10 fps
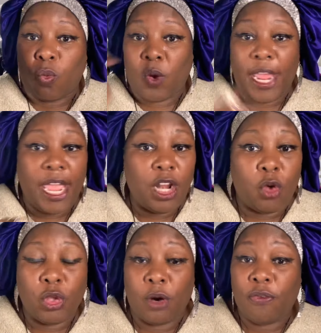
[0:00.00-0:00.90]
ringing
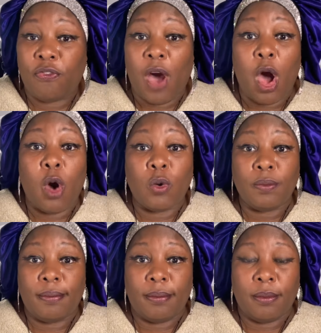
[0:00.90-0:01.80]
on your
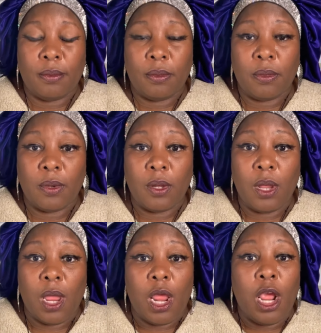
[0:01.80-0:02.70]
phone,
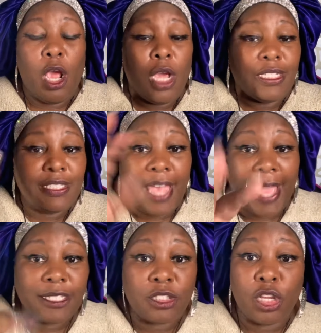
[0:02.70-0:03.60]

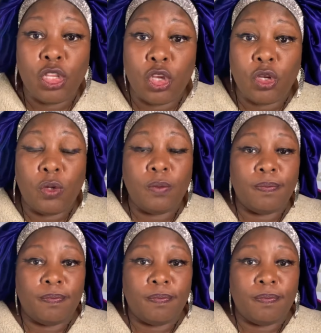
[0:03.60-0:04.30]
texting you,